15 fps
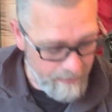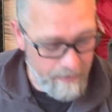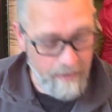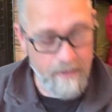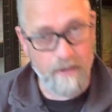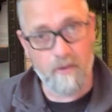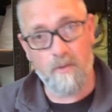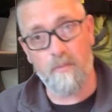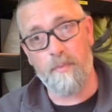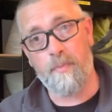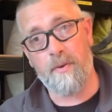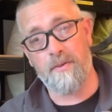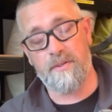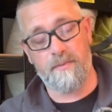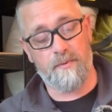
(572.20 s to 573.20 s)
then I've got my
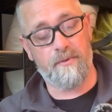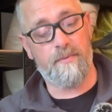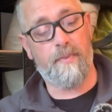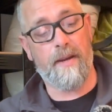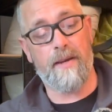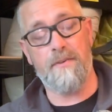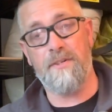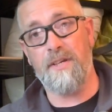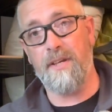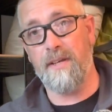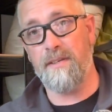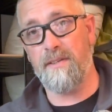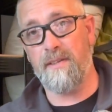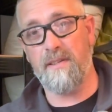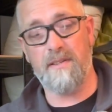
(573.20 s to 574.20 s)
possibles pouch
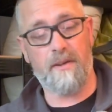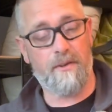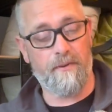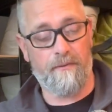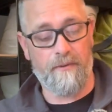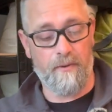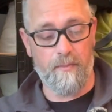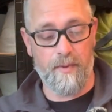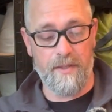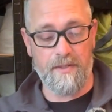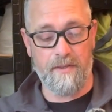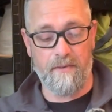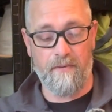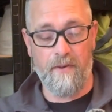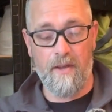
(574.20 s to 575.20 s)
here, so there's a good few
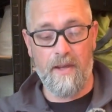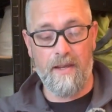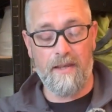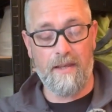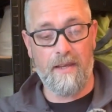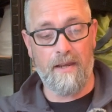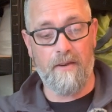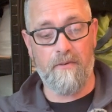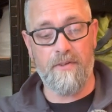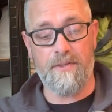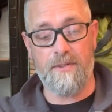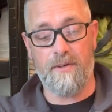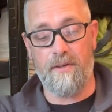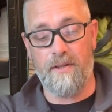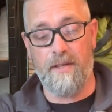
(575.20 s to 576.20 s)
bits of gear
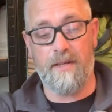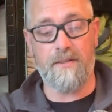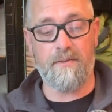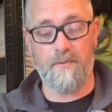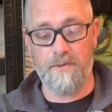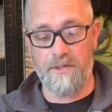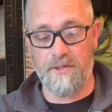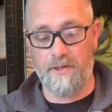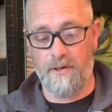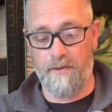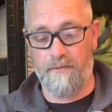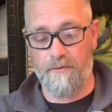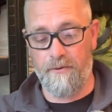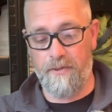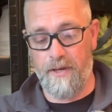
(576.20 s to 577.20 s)
inside of that. So we'll just go
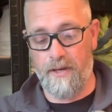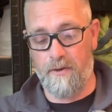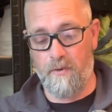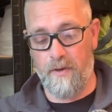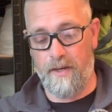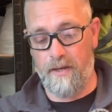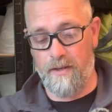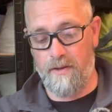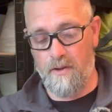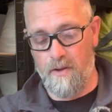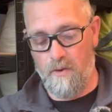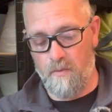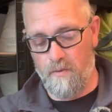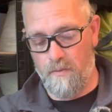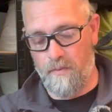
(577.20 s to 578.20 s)
through that quickly,
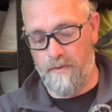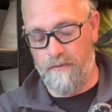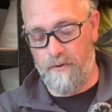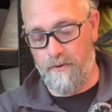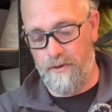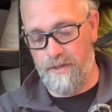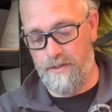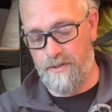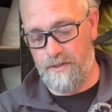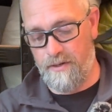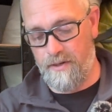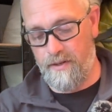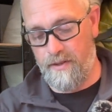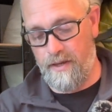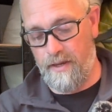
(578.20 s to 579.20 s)
what we've got
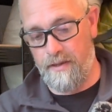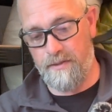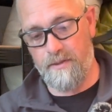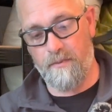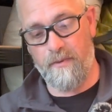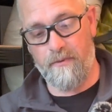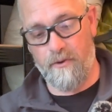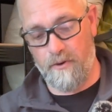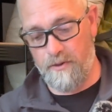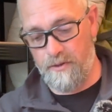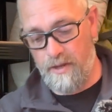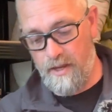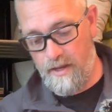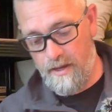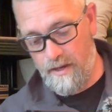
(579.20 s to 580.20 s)
inside of there. So we've got
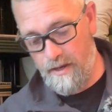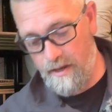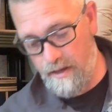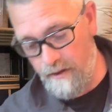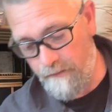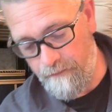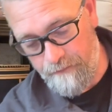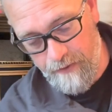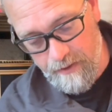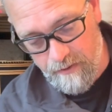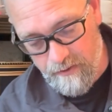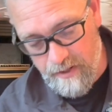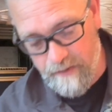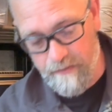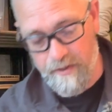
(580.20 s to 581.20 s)
a
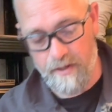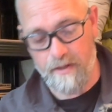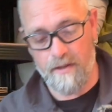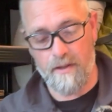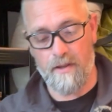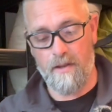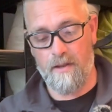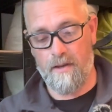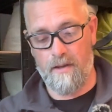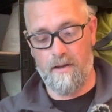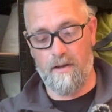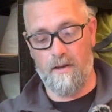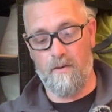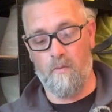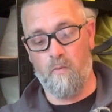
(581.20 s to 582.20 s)
Fjällräven
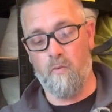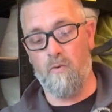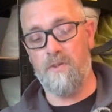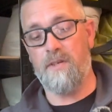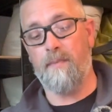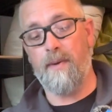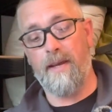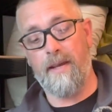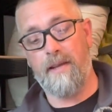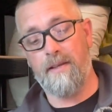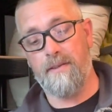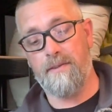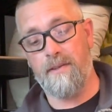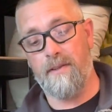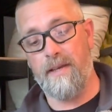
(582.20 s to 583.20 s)
water bag,
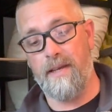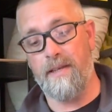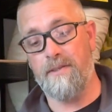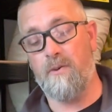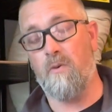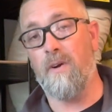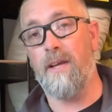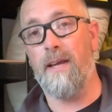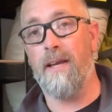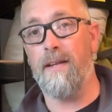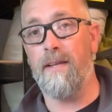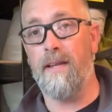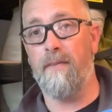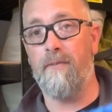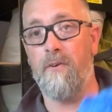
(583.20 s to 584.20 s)
so that is quite
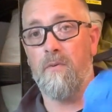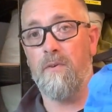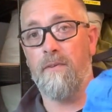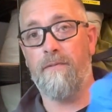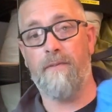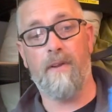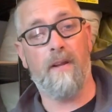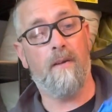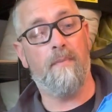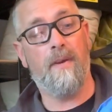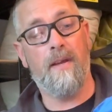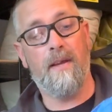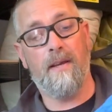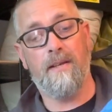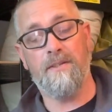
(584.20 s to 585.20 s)
handy if you want to fill up
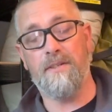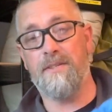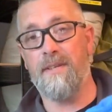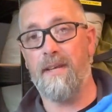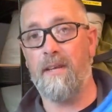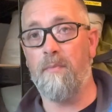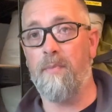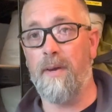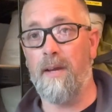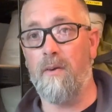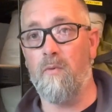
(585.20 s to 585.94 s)
and just take a bag of